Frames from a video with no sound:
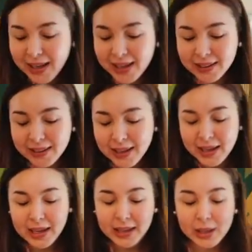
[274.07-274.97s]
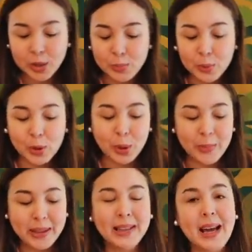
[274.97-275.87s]
And their buko
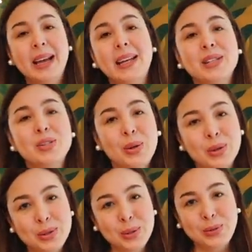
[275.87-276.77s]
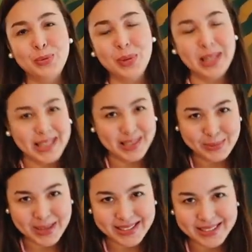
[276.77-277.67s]
pandan is also really
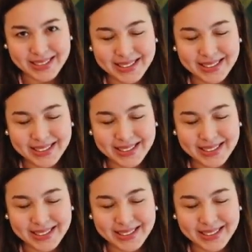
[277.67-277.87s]
amazing.